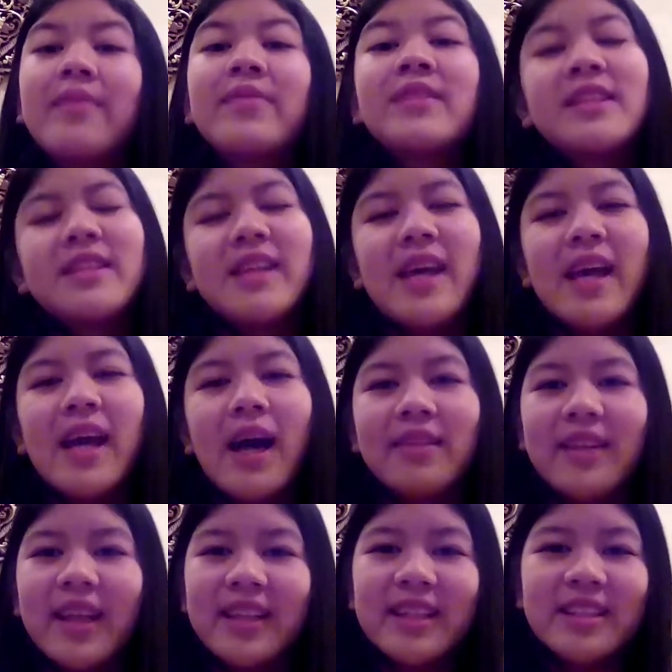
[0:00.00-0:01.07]
today I'd
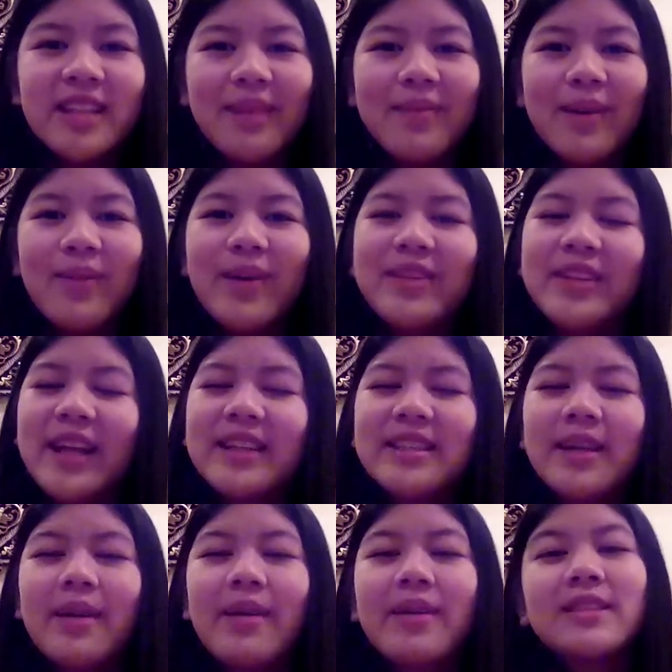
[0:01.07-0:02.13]
like to talk about what things
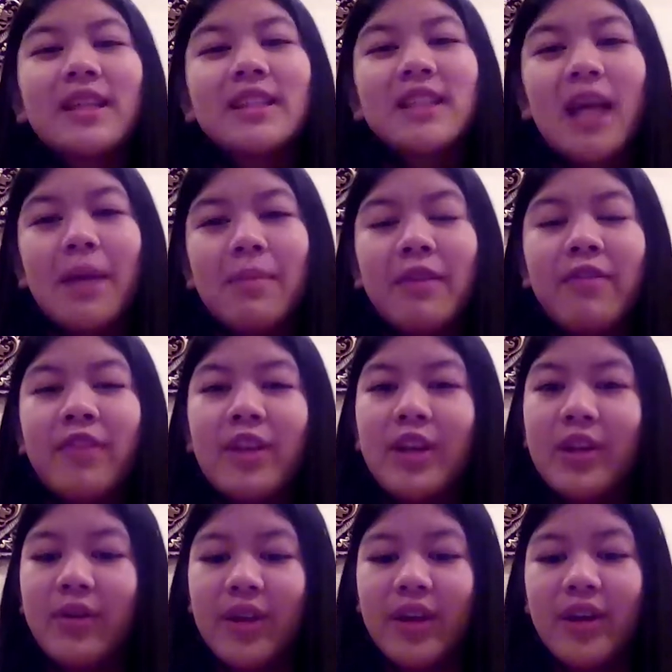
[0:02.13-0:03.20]
excite me for the
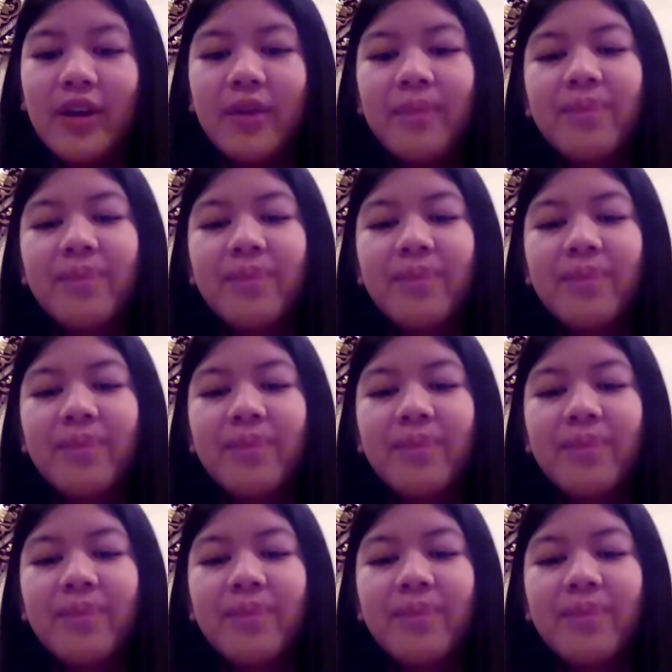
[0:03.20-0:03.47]
new year.